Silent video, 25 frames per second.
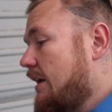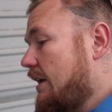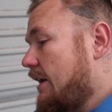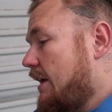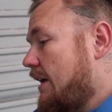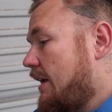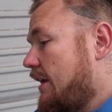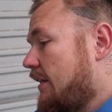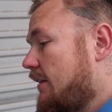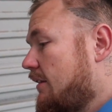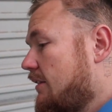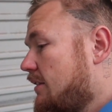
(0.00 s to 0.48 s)

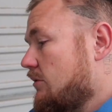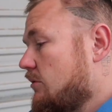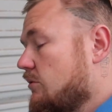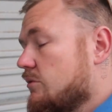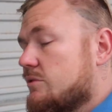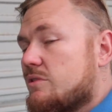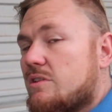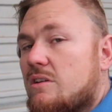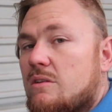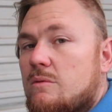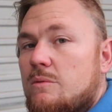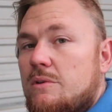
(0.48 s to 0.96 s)
And
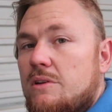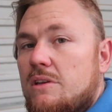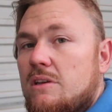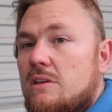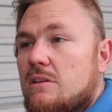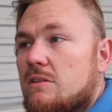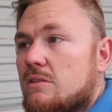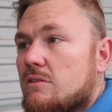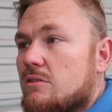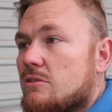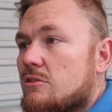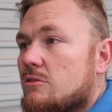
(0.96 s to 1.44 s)
also what you
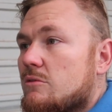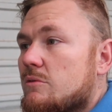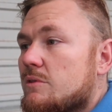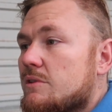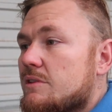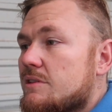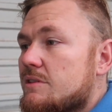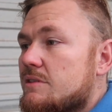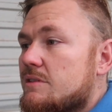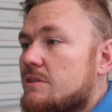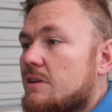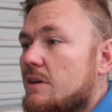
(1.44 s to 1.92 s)
can do
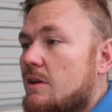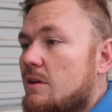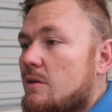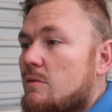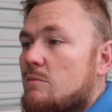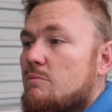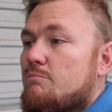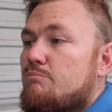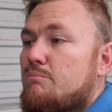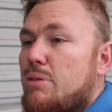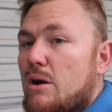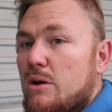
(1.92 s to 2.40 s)
is
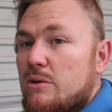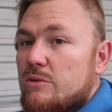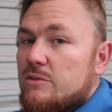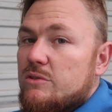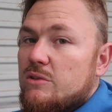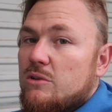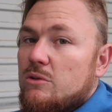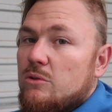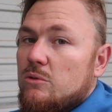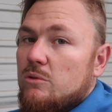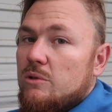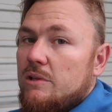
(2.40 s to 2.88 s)

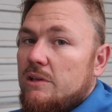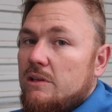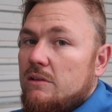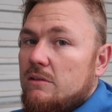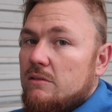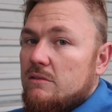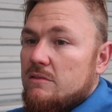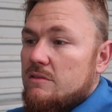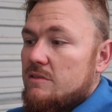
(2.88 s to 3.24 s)
post-cooling.